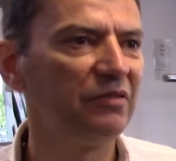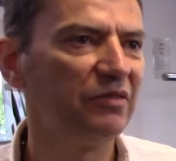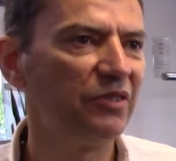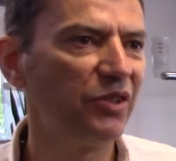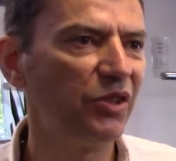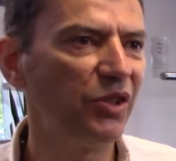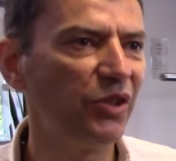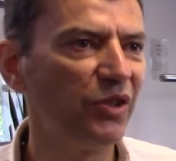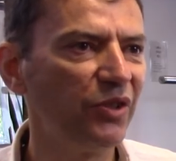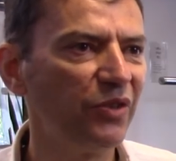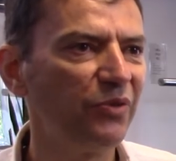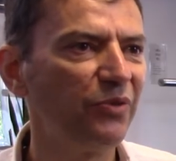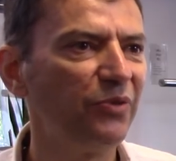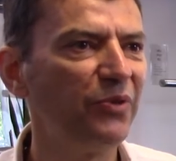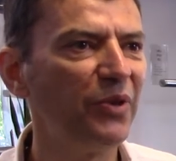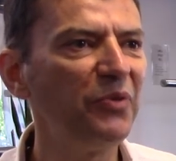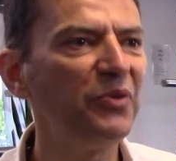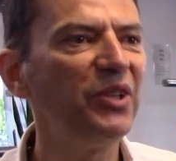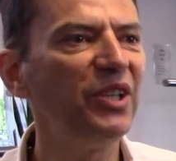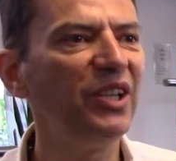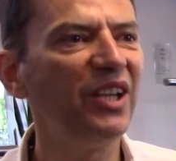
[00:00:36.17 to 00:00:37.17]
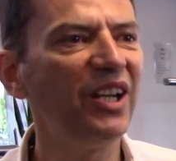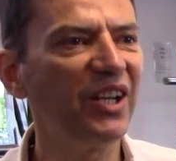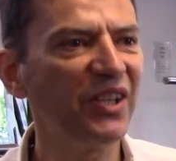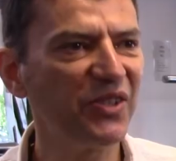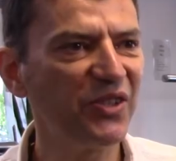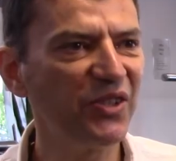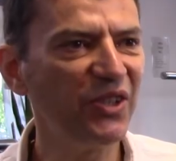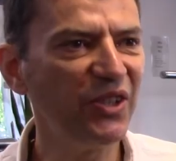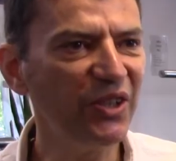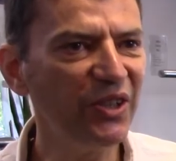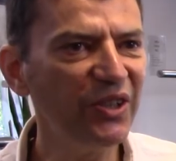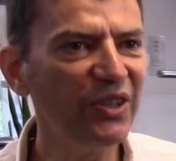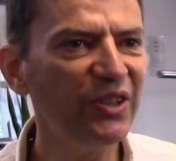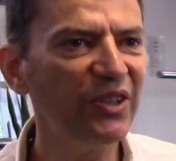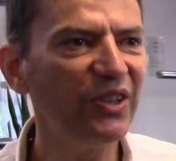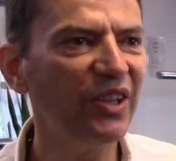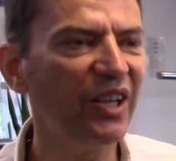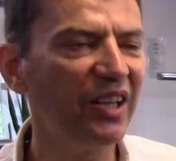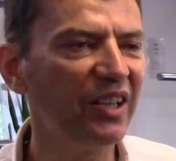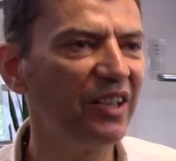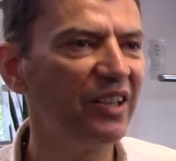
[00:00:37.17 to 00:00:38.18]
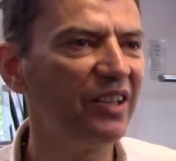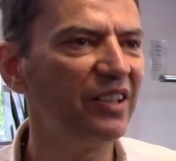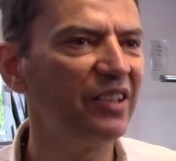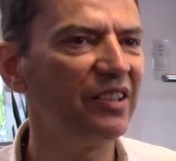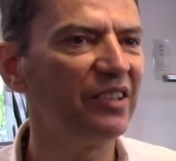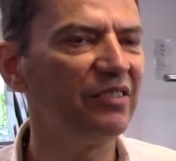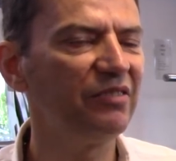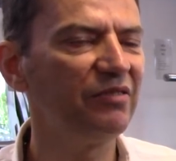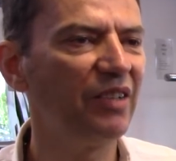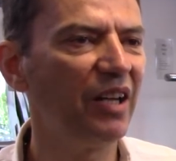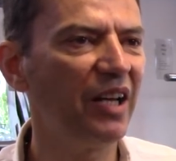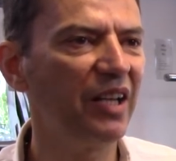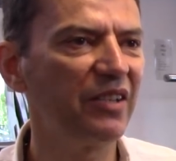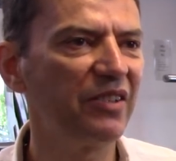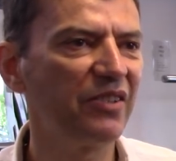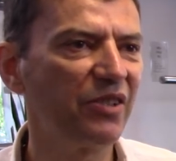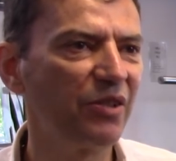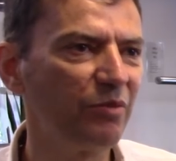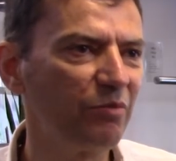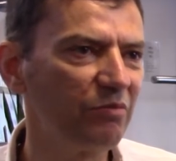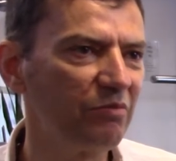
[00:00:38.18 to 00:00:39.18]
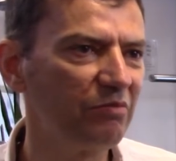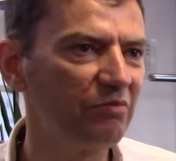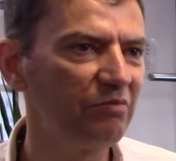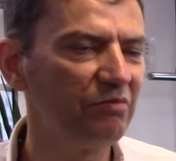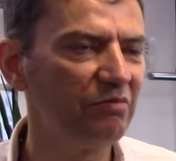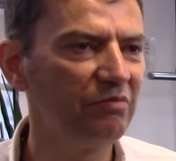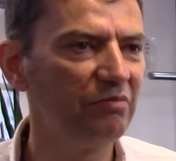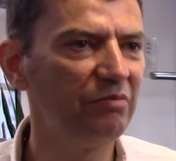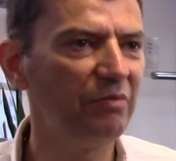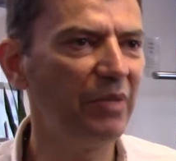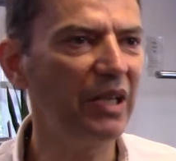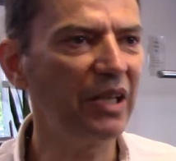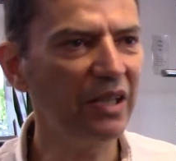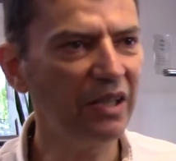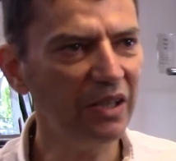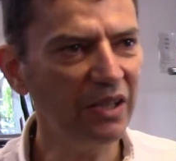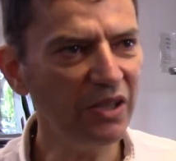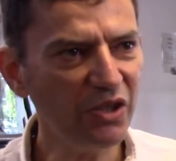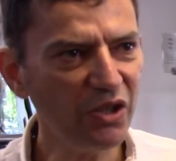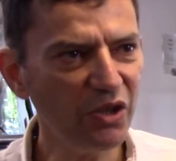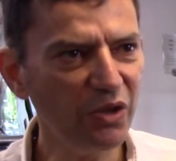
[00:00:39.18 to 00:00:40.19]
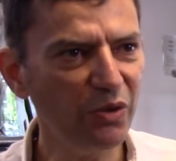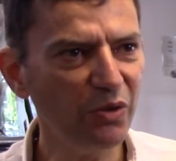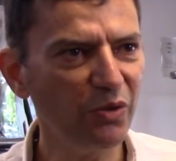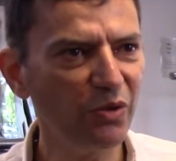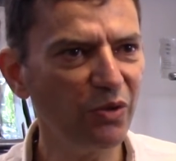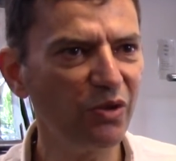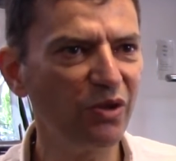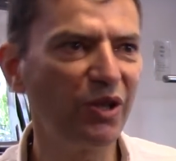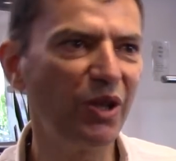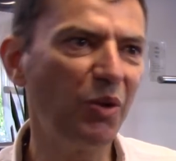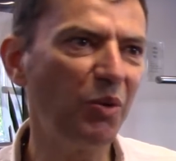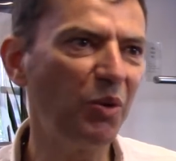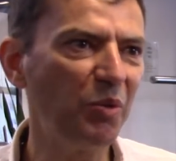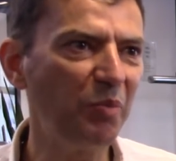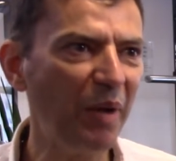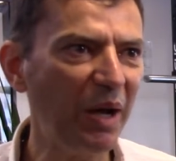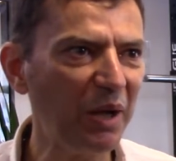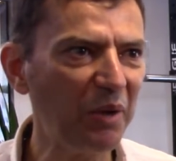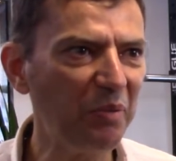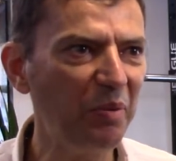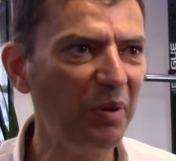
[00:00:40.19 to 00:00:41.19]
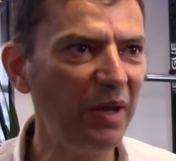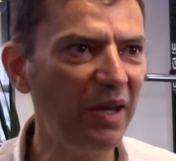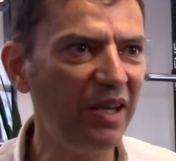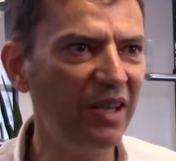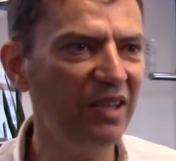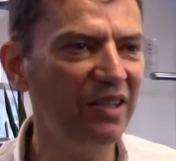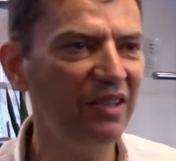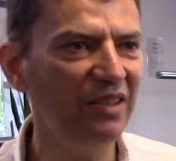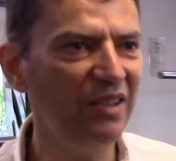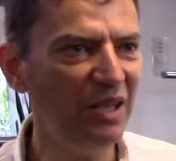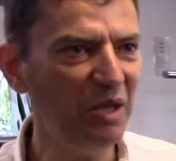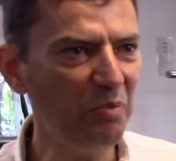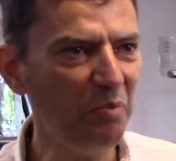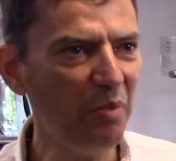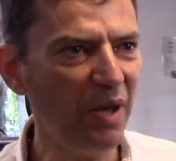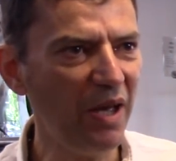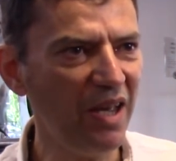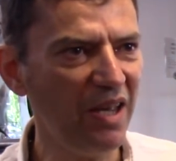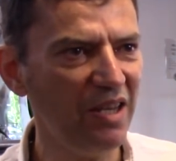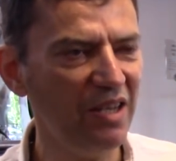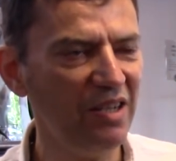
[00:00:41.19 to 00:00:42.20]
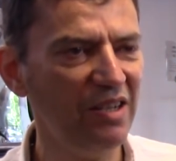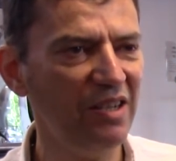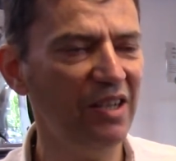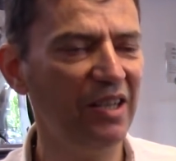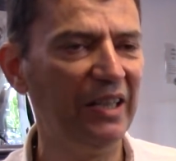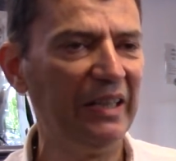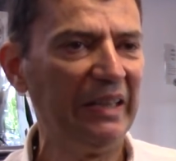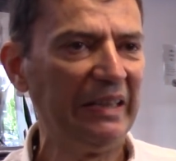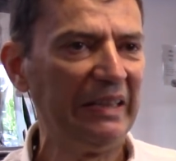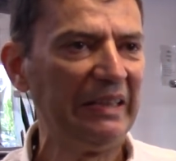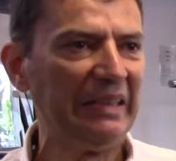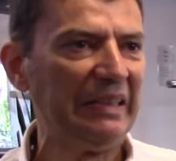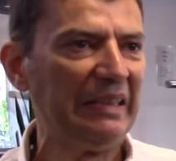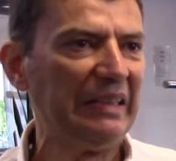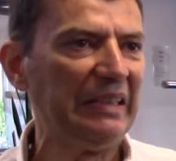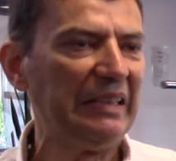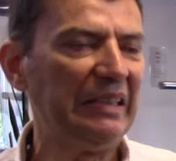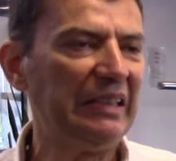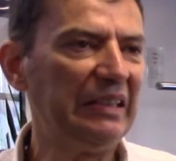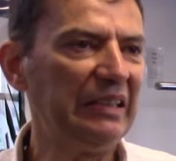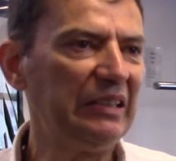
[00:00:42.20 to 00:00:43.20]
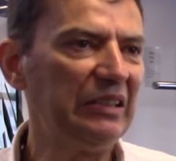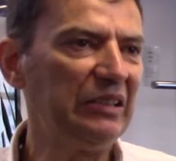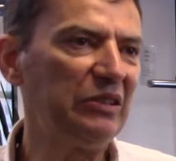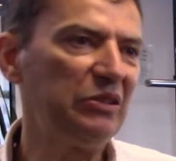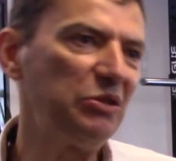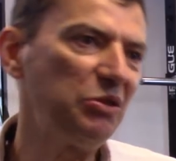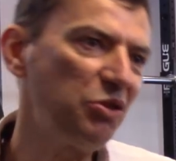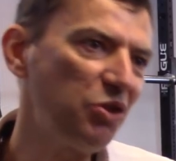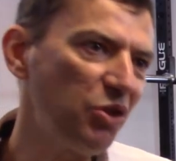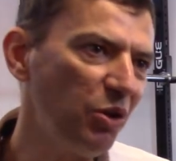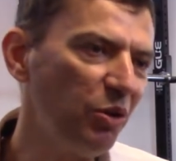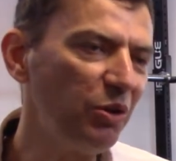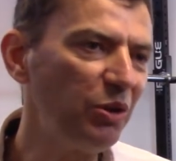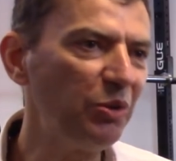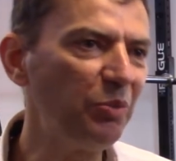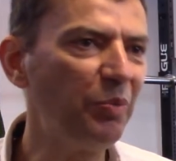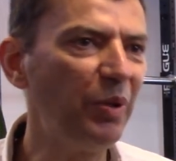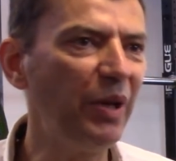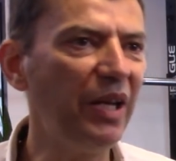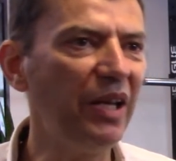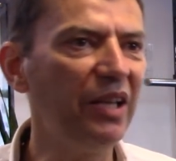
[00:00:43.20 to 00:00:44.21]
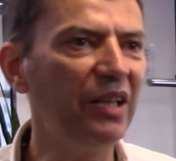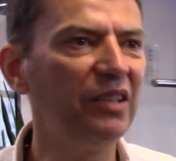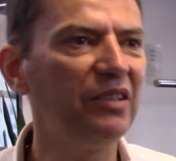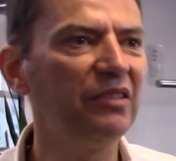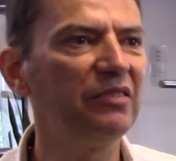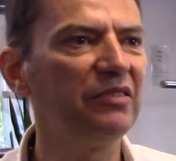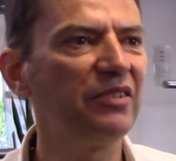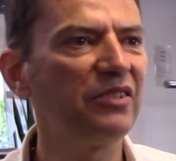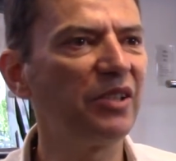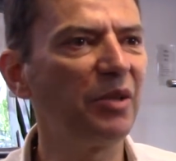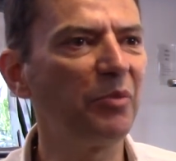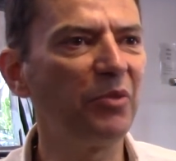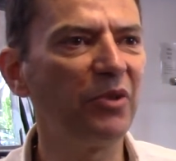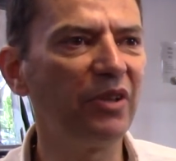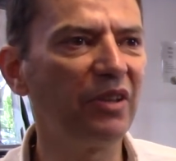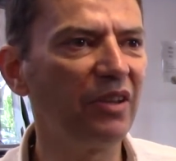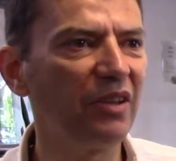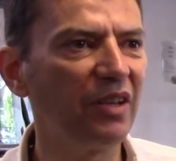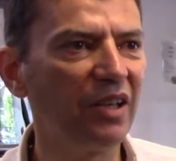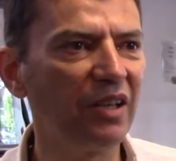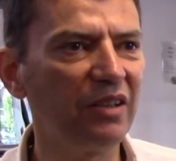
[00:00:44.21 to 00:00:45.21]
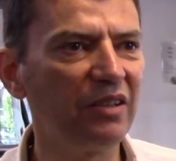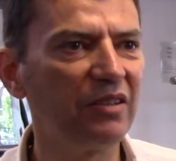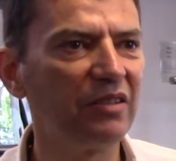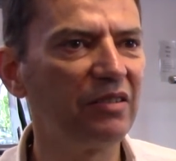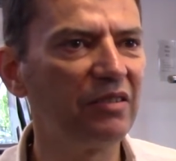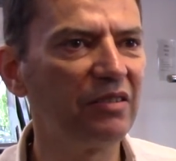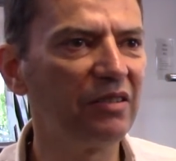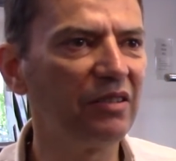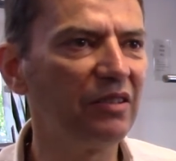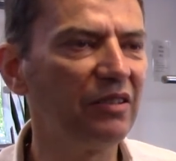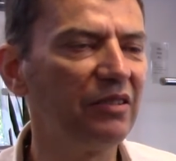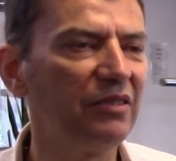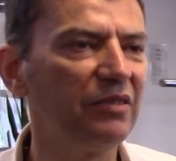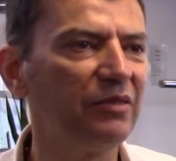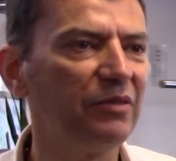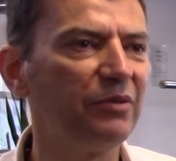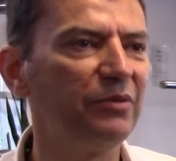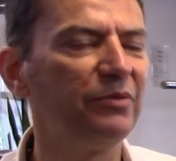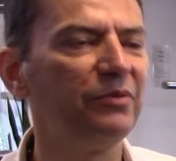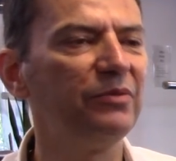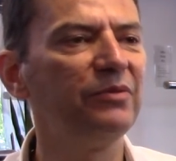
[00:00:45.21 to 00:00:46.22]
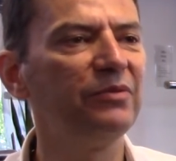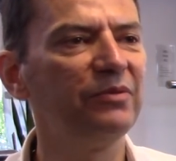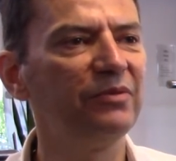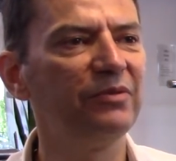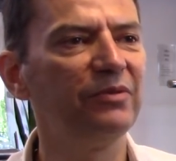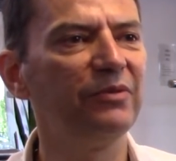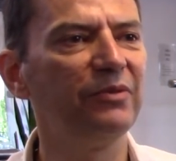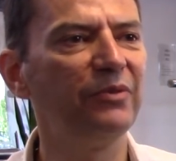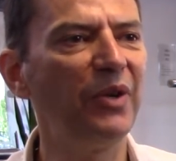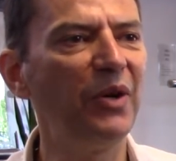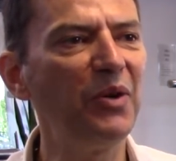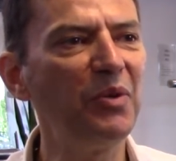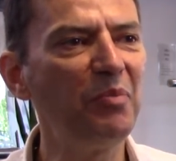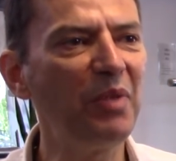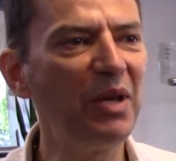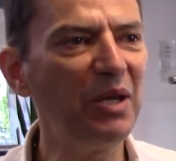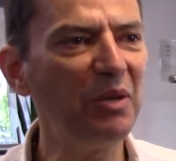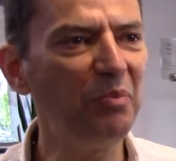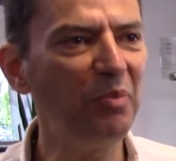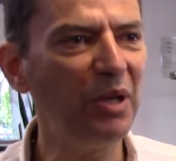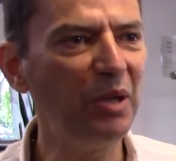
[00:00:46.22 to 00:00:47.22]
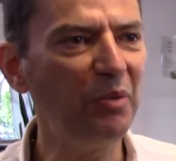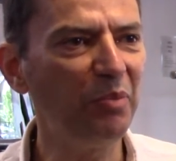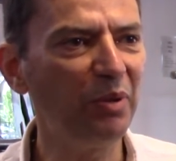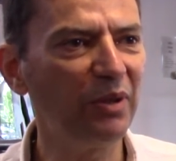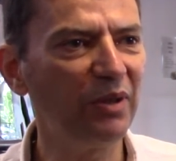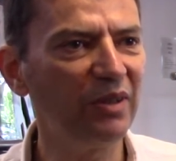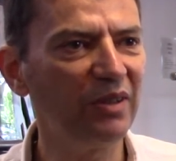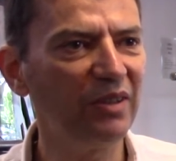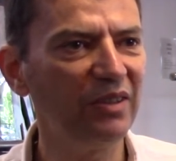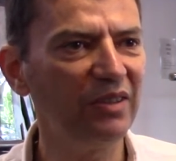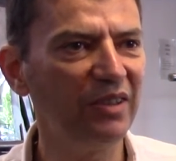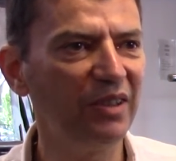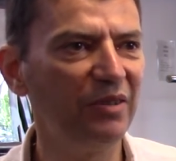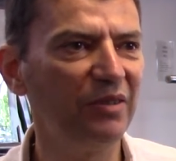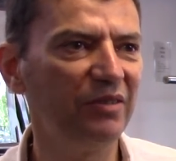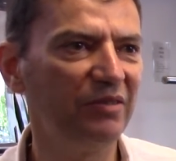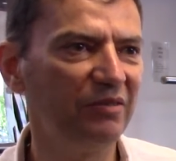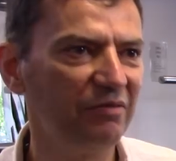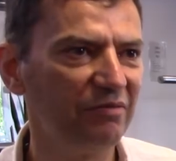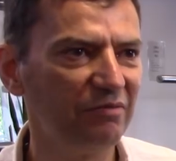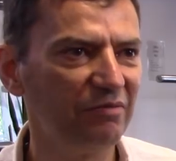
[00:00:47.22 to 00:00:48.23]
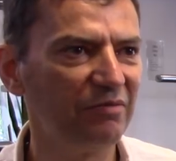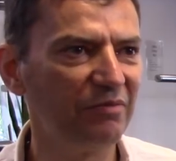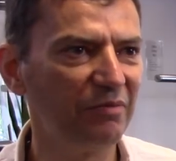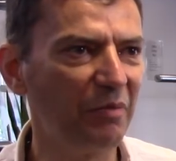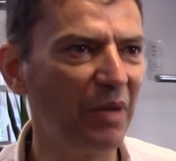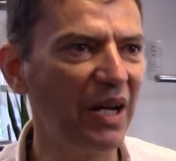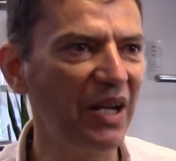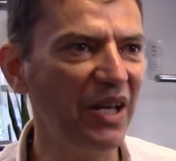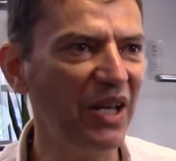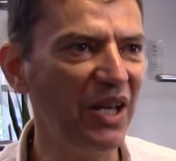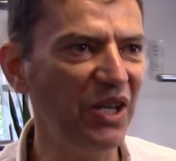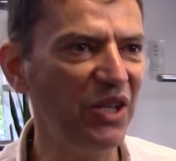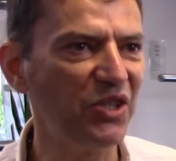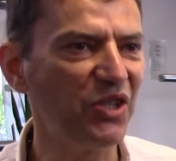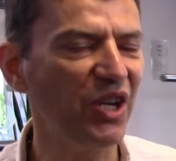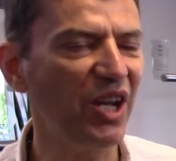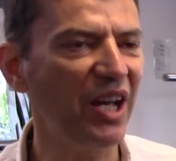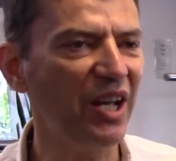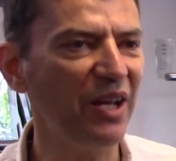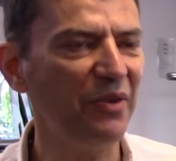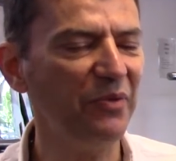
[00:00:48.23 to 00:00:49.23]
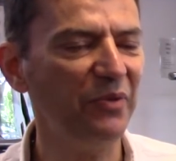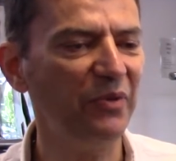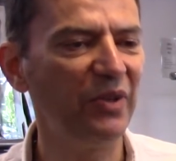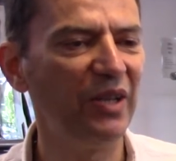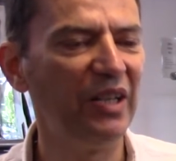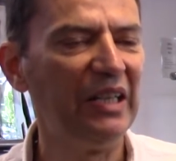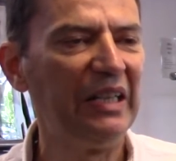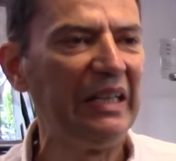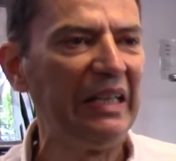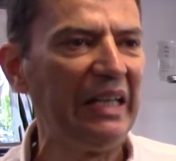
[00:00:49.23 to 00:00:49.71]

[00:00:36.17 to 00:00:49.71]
turned 50 last year and I had some medical issues, lower back pain, knee pain, uh, shoulder pain, something that uh, very many people in my age have.